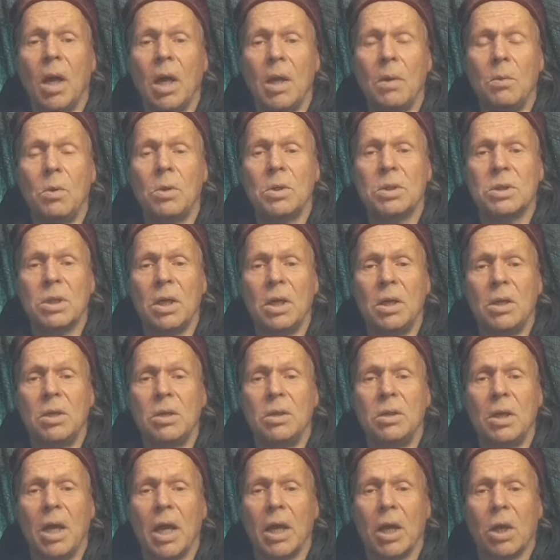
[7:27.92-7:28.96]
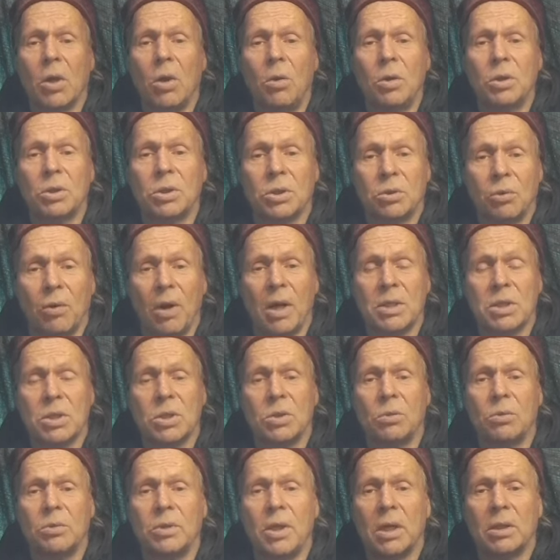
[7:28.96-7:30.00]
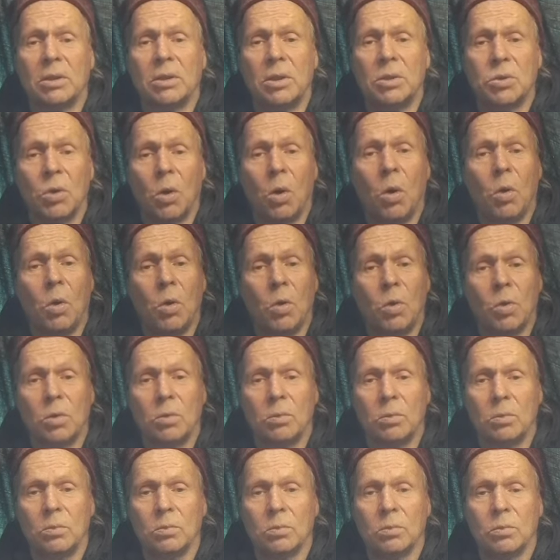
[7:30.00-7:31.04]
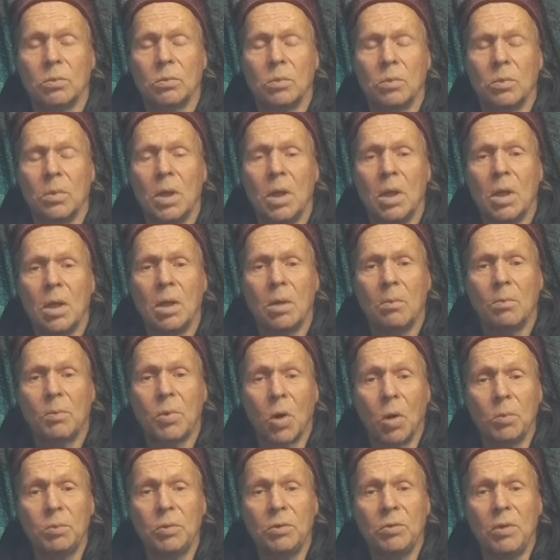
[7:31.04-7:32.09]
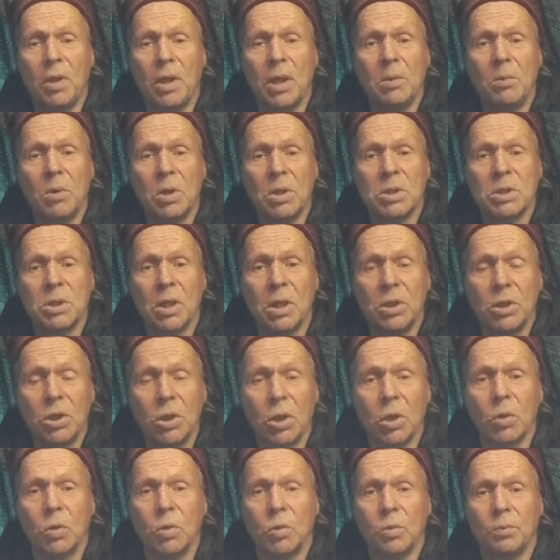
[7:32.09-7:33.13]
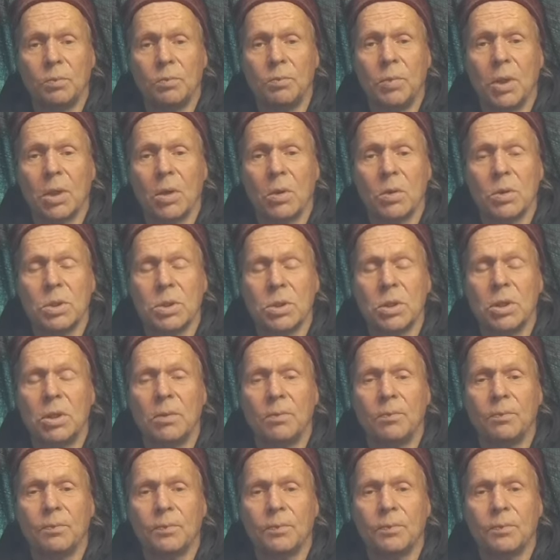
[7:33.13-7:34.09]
I would say I can't trust on that at all. Probably they will say no, because